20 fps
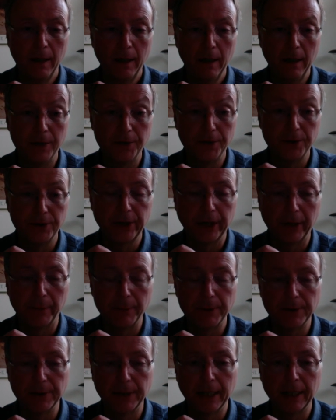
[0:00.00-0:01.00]
And should come
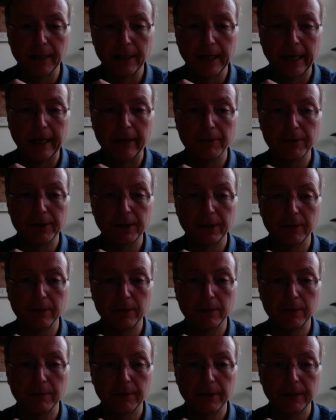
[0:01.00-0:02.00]
to an end now, so
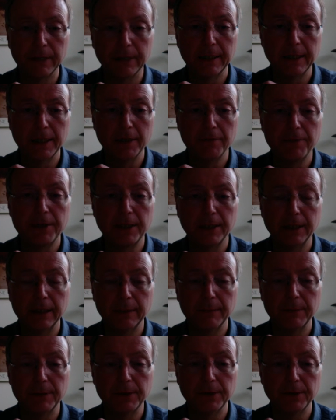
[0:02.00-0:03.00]
we've got enough
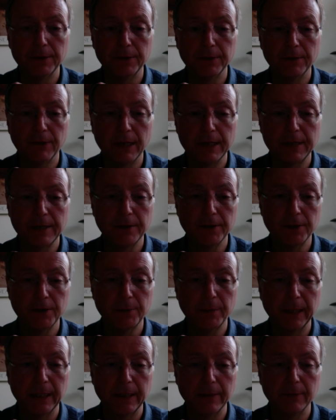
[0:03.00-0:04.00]
time to do the rest of the
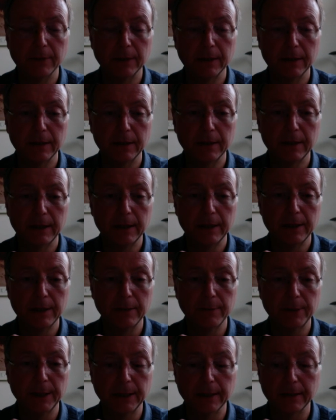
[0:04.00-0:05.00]
spade work that needs to
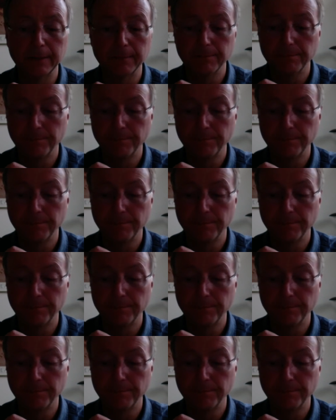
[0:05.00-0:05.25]
be done.